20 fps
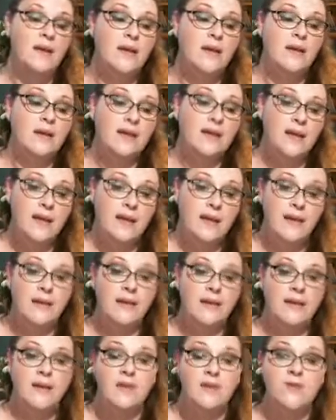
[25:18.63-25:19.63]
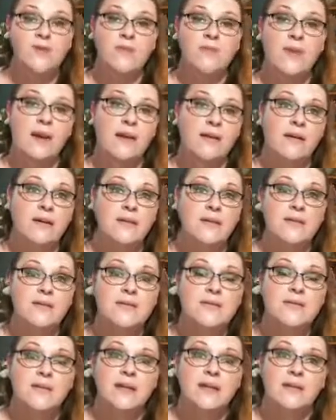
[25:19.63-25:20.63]
clean and do
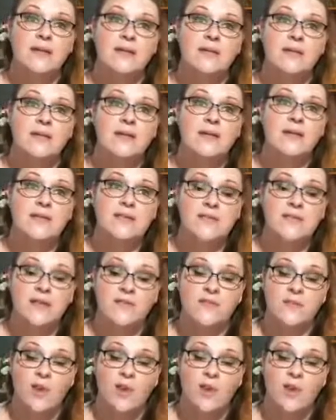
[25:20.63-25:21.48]
errands and all that stuff.